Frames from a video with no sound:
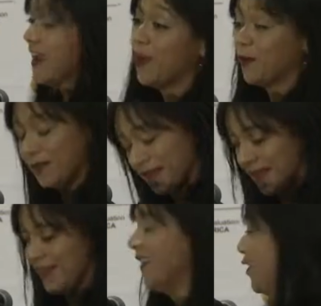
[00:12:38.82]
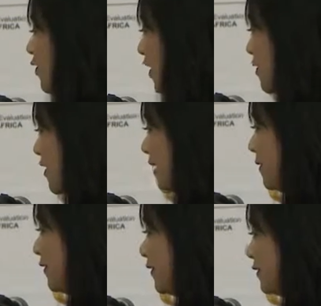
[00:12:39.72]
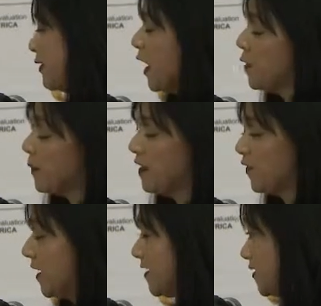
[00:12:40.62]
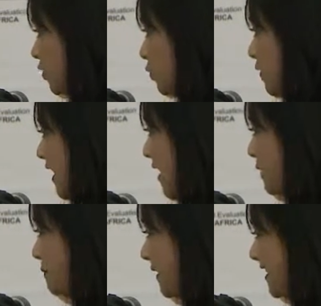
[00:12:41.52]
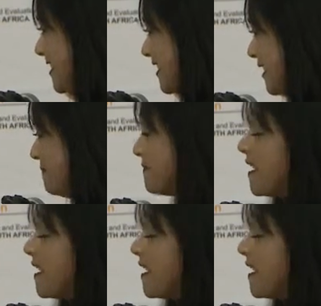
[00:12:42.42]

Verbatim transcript: now you know you're coming to do the opening for us soon, I hope, Minister.